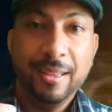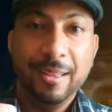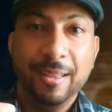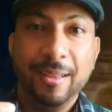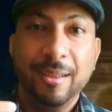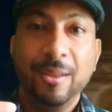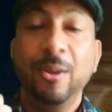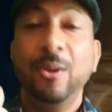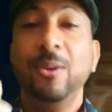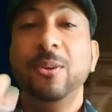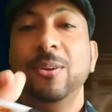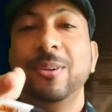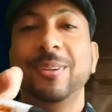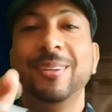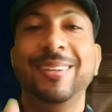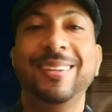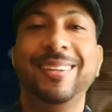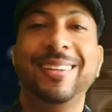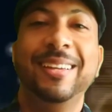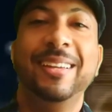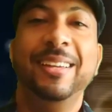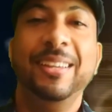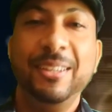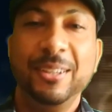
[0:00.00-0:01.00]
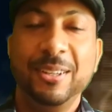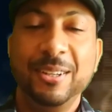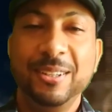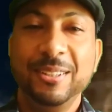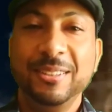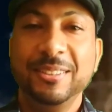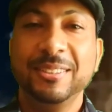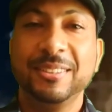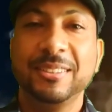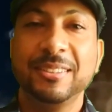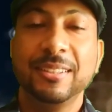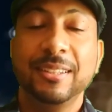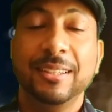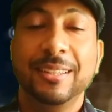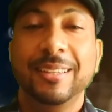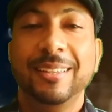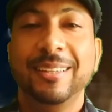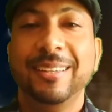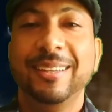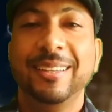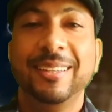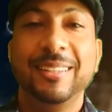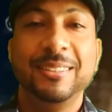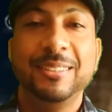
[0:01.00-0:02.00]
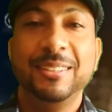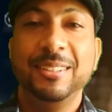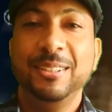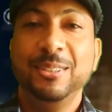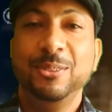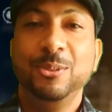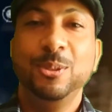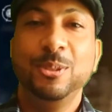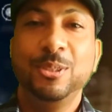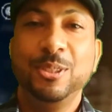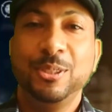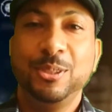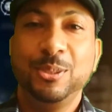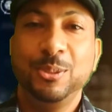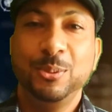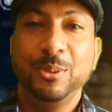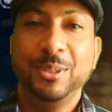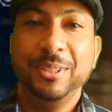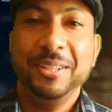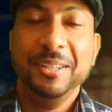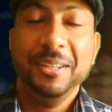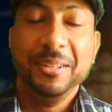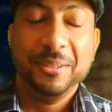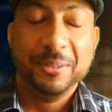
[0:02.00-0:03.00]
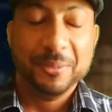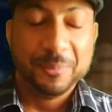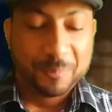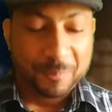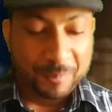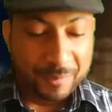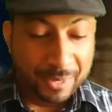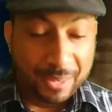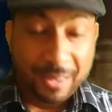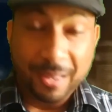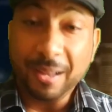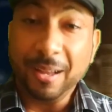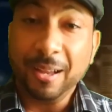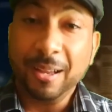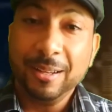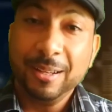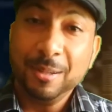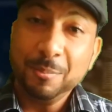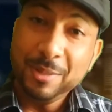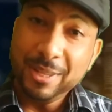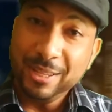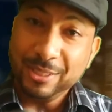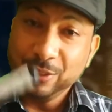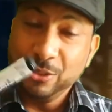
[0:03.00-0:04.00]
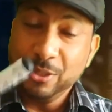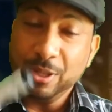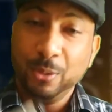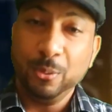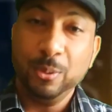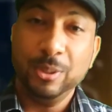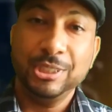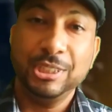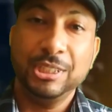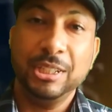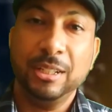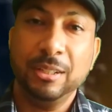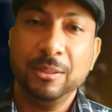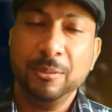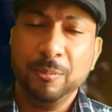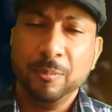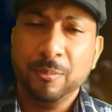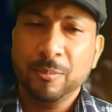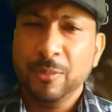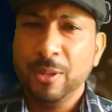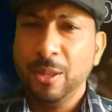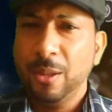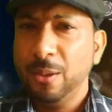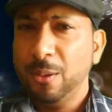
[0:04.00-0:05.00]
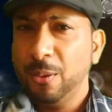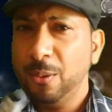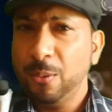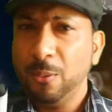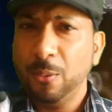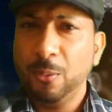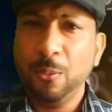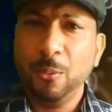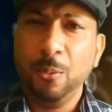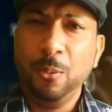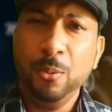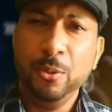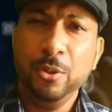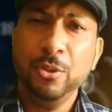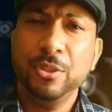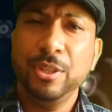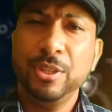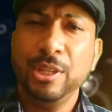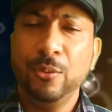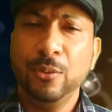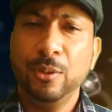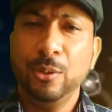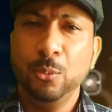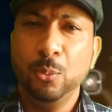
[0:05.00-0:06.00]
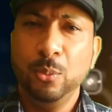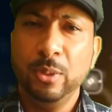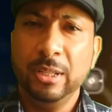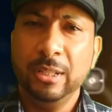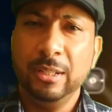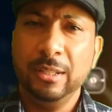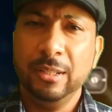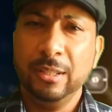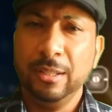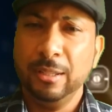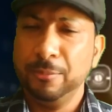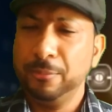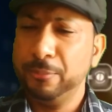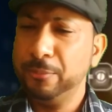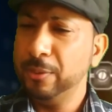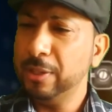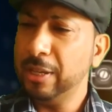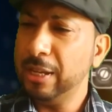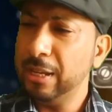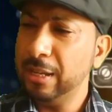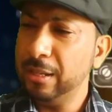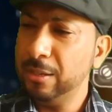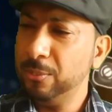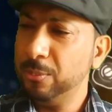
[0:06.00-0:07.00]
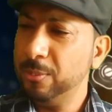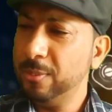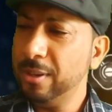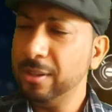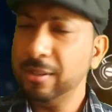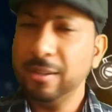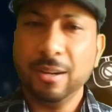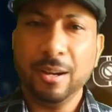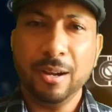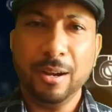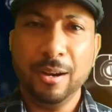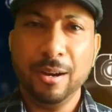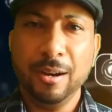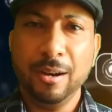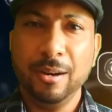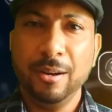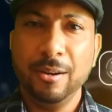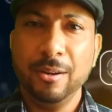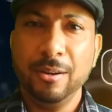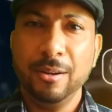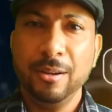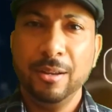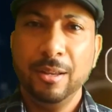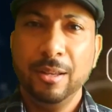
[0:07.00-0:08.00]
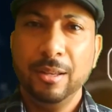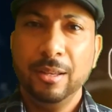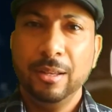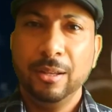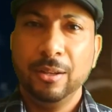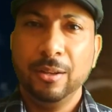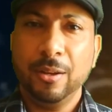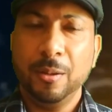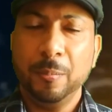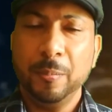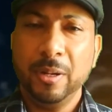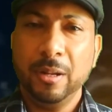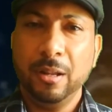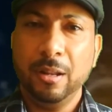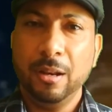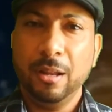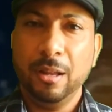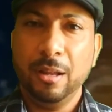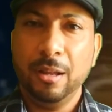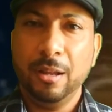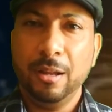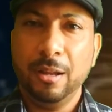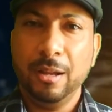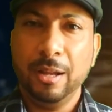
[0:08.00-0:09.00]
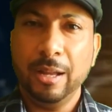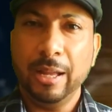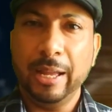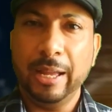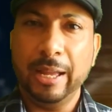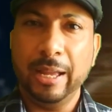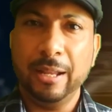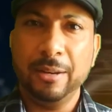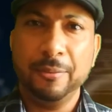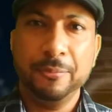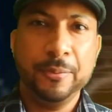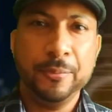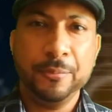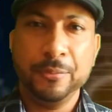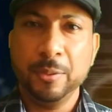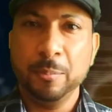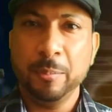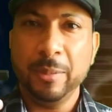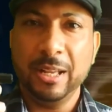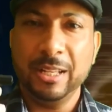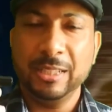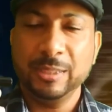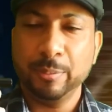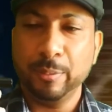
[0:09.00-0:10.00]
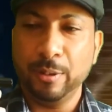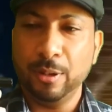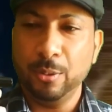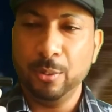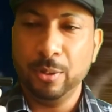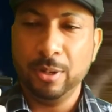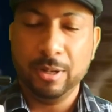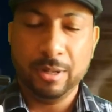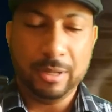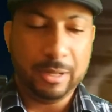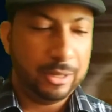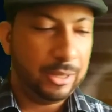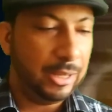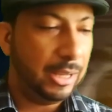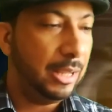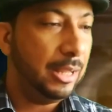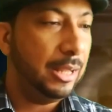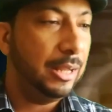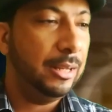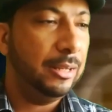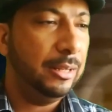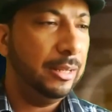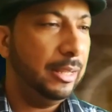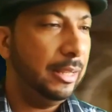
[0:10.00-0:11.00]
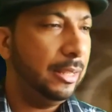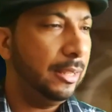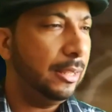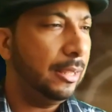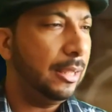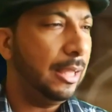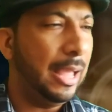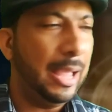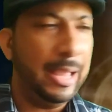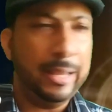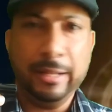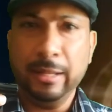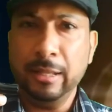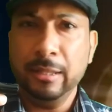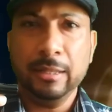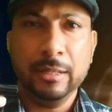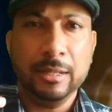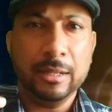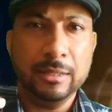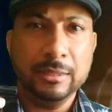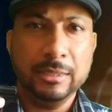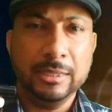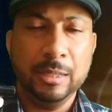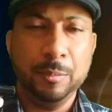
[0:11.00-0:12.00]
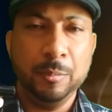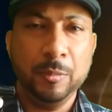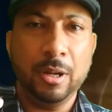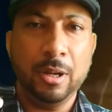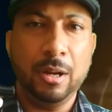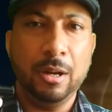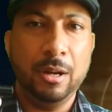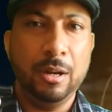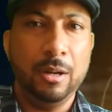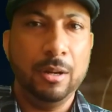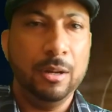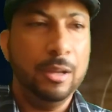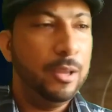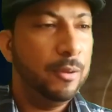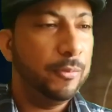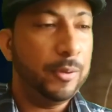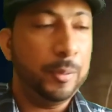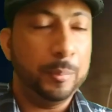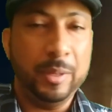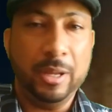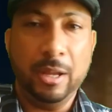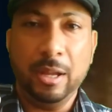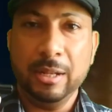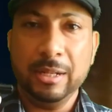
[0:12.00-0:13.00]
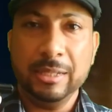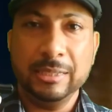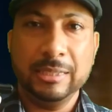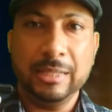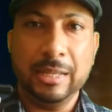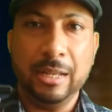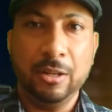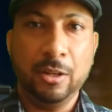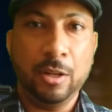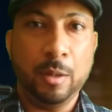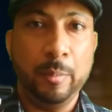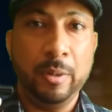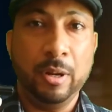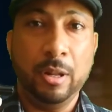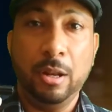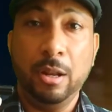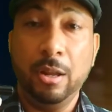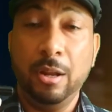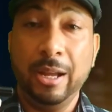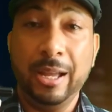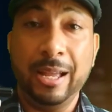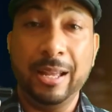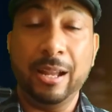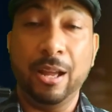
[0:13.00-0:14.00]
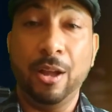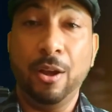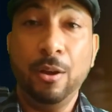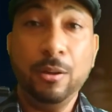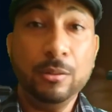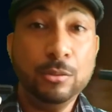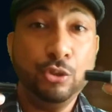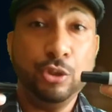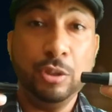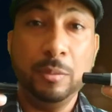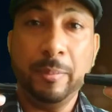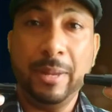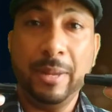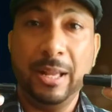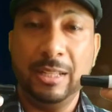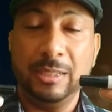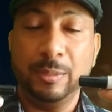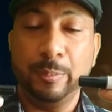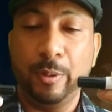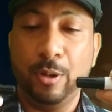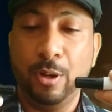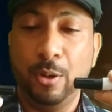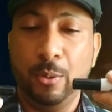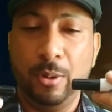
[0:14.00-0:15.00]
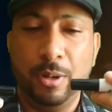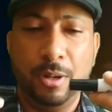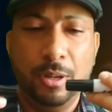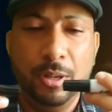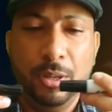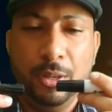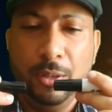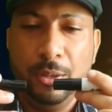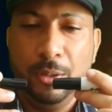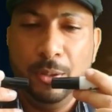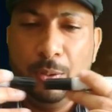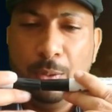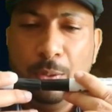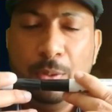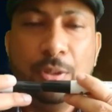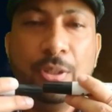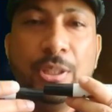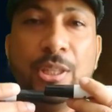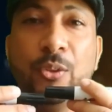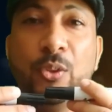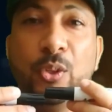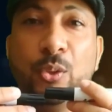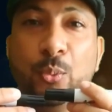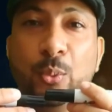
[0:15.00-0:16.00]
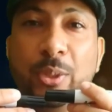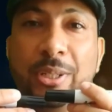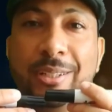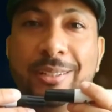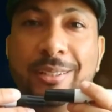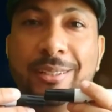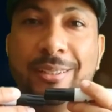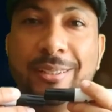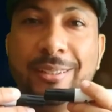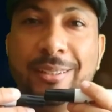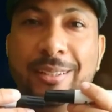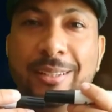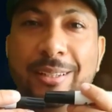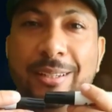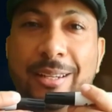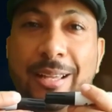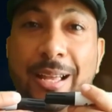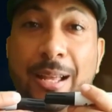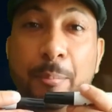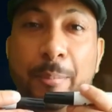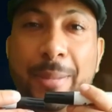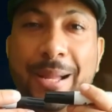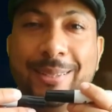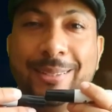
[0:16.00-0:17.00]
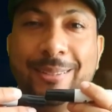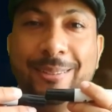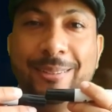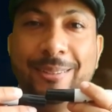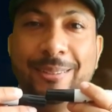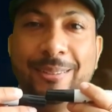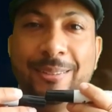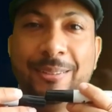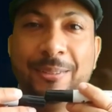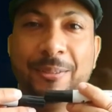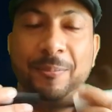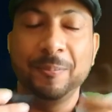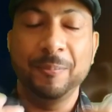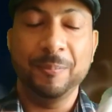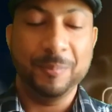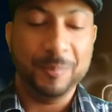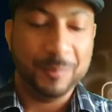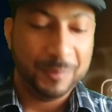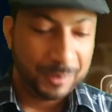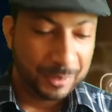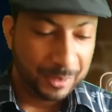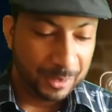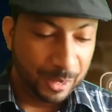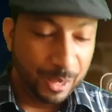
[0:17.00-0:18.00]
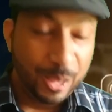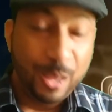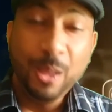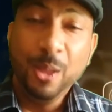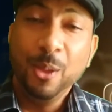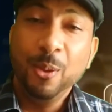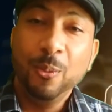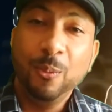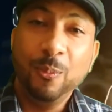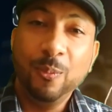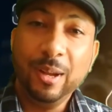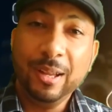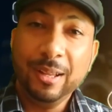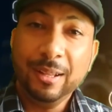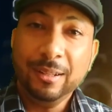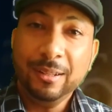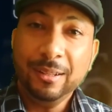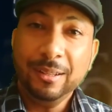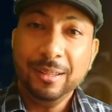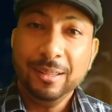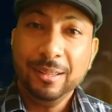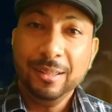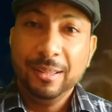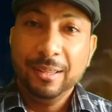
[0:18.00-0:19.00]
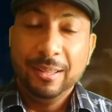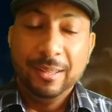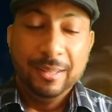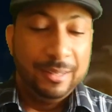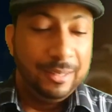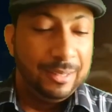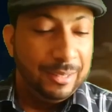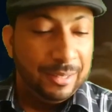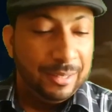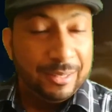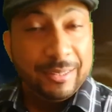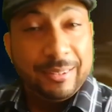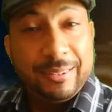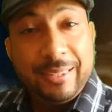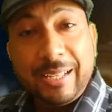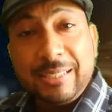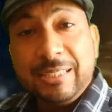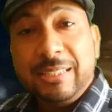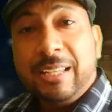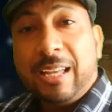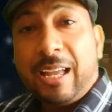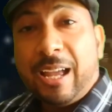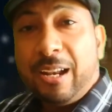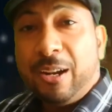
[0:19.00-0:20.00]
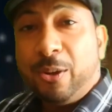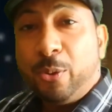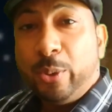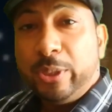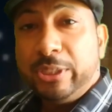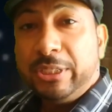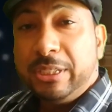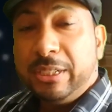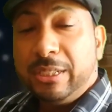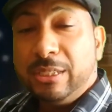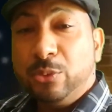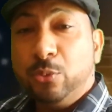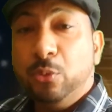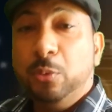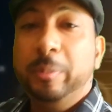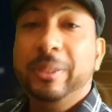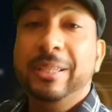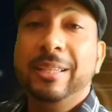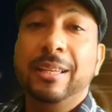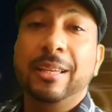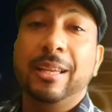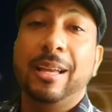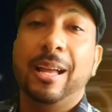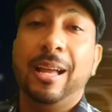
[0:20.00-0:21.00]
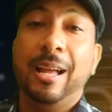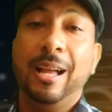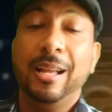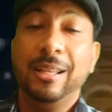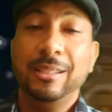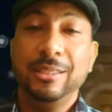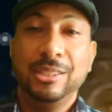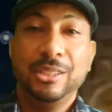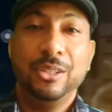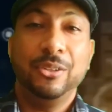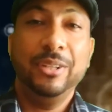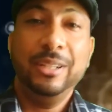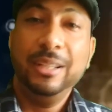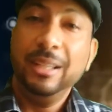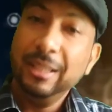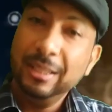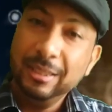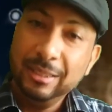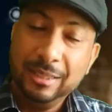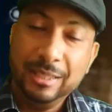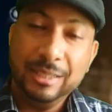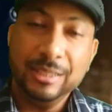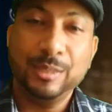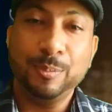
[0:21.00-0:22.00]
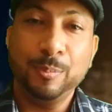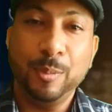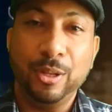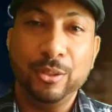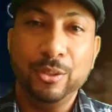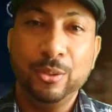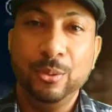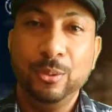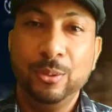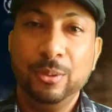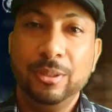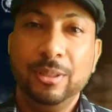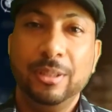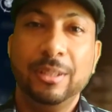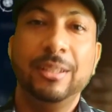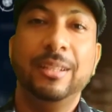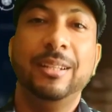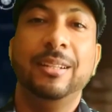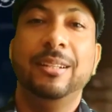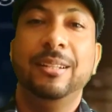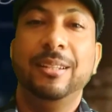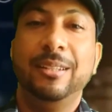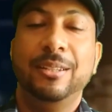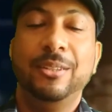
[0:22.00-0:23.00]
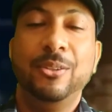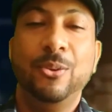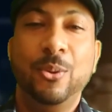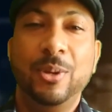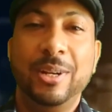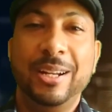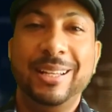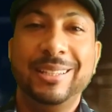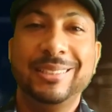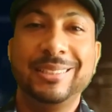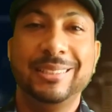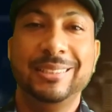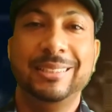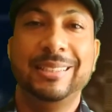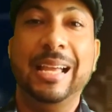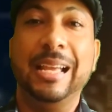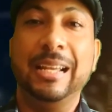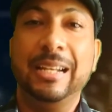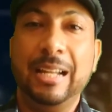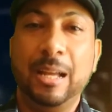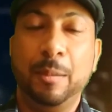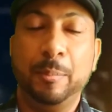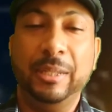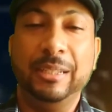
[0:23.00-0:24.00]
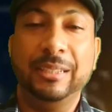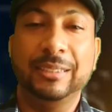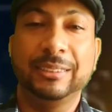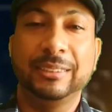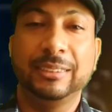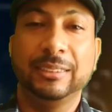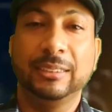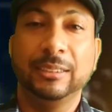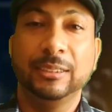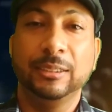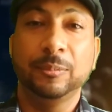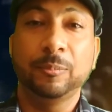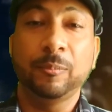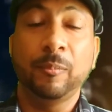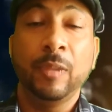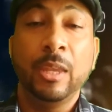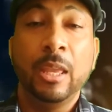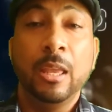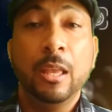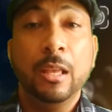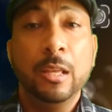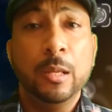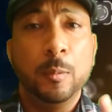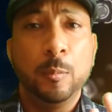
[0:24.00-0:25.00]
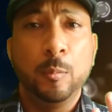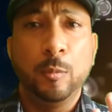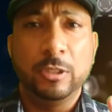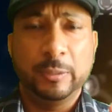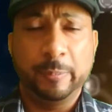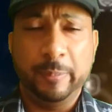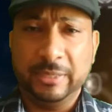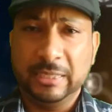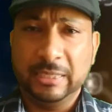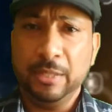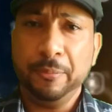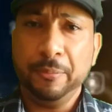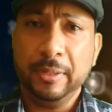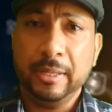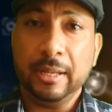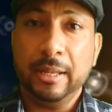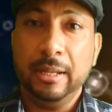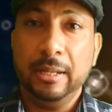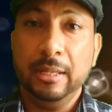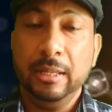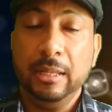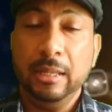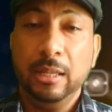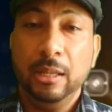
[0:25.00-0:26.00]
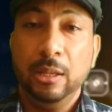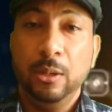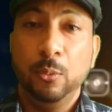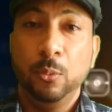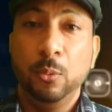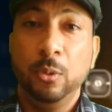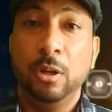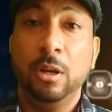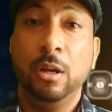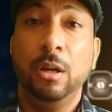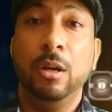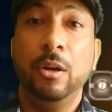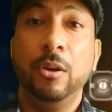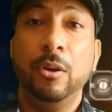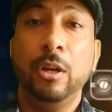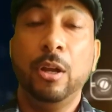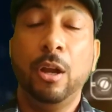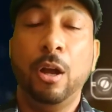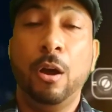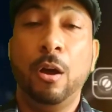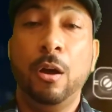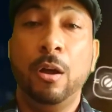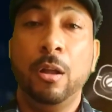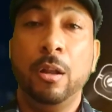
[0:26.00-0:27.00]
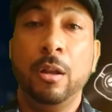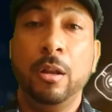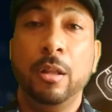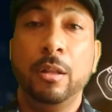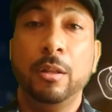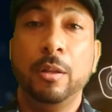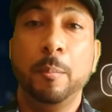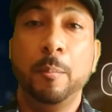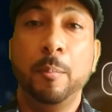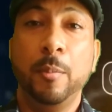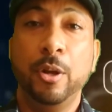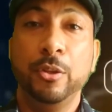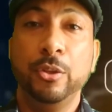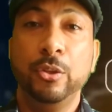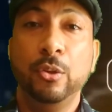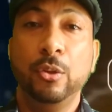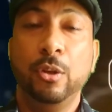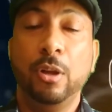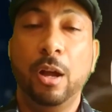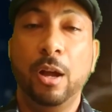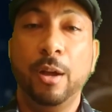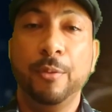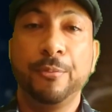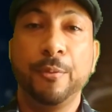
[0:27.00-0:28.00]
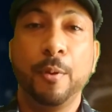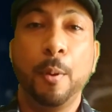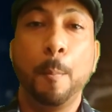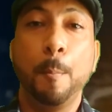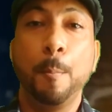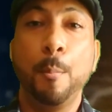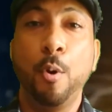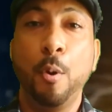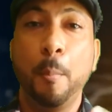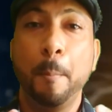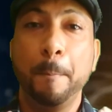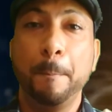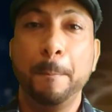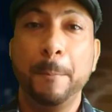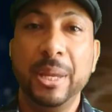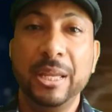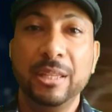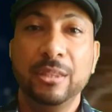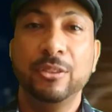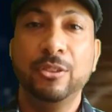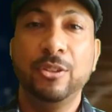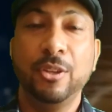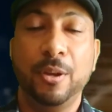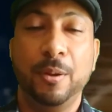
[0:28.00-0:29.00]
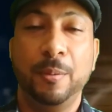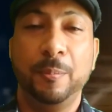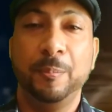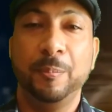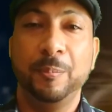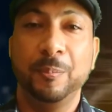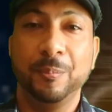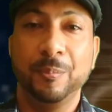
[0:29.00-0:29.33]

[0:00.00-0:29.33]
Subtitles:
Oh, hey girls, I didn't notice you were there. Let me ask you a question. Who do you think would win if you had one car coming along at 50 miles per hour and you had the identical same car from the other side coming along at 100 miles per hour? Who do you think would win in that battle? Well, that's the kind of questions we'll be answering in this module known as dynamics. More specifically, we're on the module of momentum.